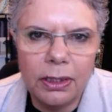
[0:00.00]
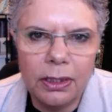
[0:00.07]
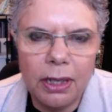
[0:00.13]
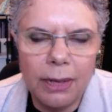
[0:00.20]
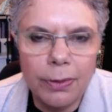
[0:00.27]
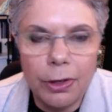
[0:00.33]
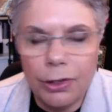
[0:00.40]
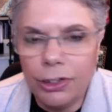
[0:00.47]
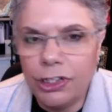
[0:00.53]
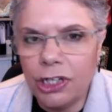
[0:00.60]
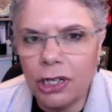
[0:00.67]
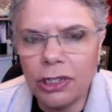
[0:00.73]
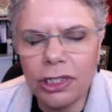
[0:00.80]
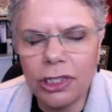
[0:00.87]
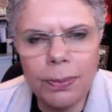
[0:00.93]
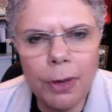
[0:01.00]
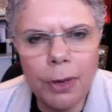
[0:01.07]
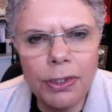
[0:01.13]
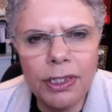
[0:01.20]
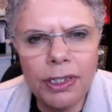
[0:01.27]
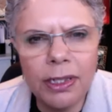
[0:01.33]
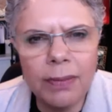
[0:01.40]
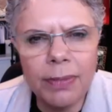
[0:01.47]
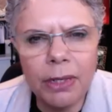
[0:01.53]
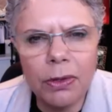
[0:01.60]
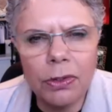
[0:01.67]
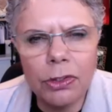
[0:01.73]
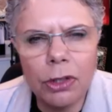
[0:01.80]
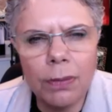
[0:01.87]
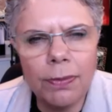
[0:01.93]
I'm going to juxtapose something
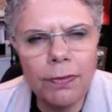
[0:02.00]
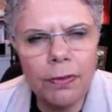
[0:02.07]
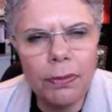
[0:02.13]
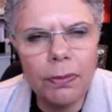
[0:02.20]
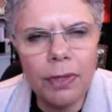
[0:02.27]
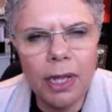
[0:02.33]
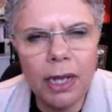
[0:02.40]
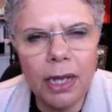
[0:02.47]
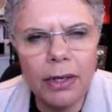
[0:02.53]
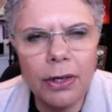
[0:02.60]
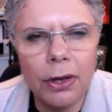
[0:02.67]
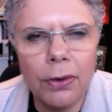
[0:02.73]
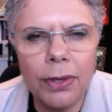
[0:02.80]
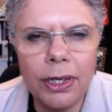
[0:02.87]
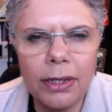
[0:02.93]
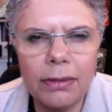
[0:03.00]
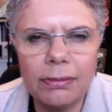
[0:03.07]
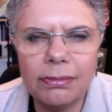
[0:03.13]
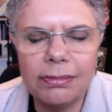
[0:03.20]
on top of them without knowing.